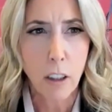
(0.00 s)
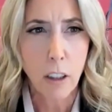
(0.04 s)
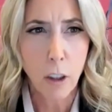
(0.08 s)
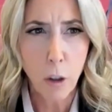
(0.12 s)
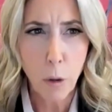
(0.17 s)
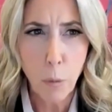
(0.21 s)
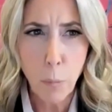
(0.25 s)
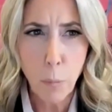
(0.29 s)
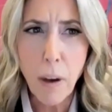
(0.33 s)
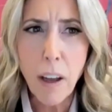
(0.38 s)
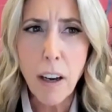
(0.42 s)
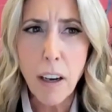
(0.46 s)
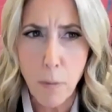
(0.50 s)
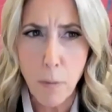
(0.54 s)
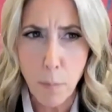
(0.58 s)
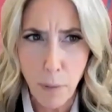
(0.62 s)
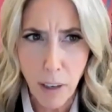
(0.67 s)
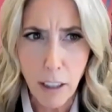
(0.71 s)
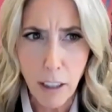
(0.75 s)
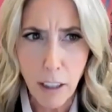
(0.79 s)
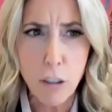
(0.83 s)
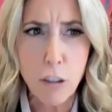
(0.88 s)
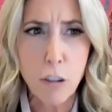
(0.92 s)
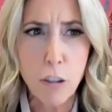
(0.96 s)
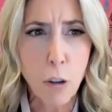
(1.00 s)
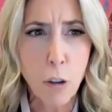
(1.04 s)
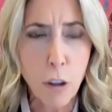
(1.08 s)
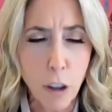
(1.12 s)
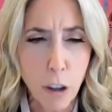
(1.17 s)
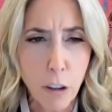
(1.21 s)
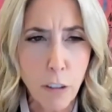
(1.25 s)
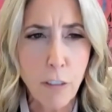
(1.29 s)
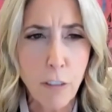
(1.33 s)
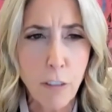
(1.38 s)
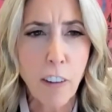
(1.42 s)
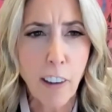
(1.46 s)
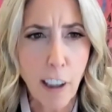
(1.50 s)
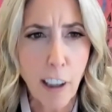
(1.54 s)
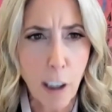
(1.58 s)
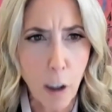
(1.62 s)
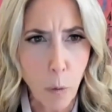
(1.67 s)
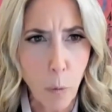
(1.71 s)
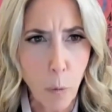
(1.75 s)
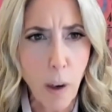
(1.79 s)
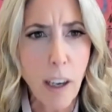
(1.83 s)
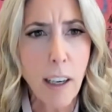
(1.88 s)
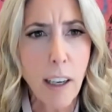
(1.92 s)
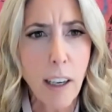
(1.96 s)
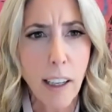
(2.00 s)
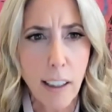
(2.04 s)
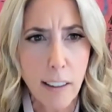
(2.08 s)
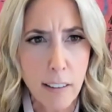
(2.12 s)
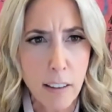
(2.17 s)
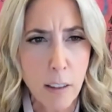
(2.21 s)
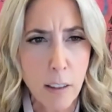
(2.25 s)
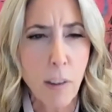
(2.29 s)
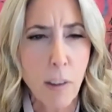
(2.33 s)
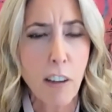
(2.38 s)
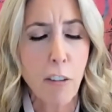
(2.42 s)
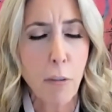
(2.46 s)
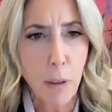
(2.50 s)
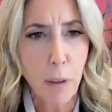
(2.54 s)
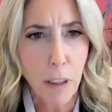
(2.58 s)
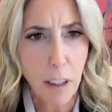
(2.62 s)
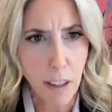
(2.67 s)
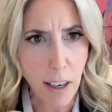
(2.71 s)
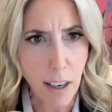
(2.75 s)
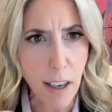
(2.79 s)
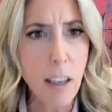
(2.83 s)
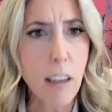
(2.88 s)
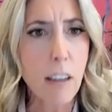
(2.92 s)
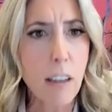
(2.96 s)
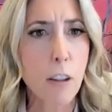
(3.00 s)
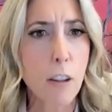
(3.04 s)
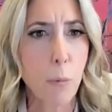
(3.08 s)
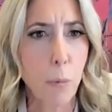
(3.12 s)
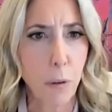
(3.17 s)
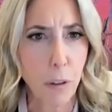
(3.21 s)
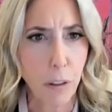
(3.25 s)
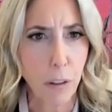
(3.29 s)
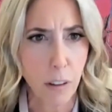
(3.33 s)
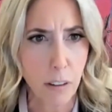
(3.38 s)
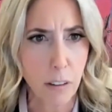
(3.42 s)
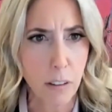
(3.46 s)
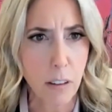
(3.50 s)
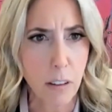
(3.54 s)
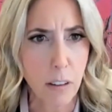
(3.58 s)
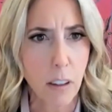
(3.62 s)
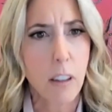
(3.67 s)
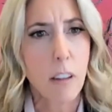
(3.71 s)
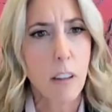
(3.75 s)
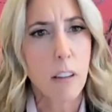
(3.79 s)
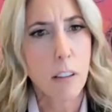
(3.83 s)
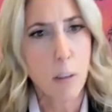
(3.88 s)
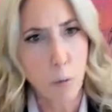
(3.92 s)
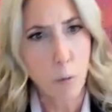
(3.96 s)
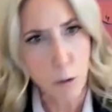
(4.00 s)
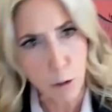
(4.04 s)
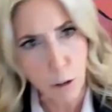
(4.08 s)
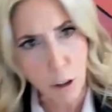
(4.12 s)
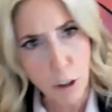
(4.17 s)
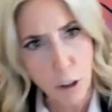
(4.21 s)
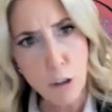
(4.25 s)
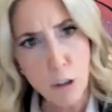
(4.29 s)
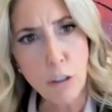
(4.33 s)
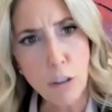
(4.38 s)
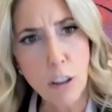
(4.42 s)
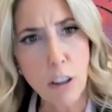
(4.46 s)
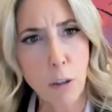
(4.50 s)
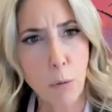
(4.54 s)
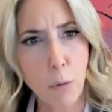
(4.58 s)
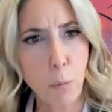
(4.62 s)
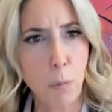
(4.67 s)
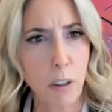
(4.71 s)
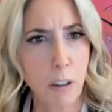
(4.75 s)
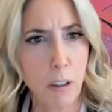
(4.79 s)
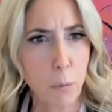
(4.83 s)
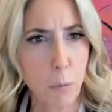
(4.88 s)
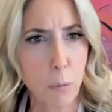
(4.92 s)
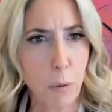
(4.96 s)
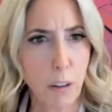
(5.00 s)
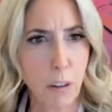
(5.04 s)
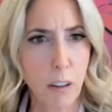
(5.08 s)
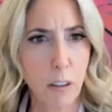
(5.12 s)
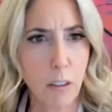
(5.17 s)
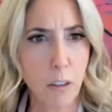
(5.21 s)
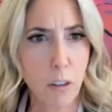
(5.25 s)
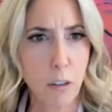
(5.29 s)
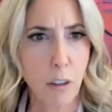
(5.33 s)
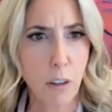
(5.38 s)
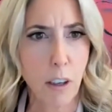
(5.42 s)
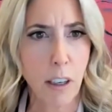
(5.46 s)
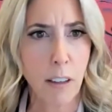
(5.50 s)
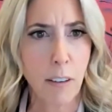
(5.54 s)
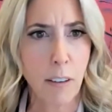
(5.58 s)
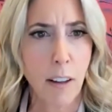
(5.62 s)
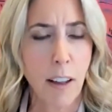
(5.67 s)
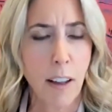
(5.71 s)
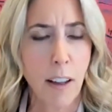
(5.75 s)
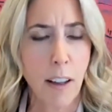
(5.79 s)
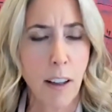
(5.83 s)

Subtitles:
you better make sure you figure out a way to get some FP&A experience, some treasury experience, right?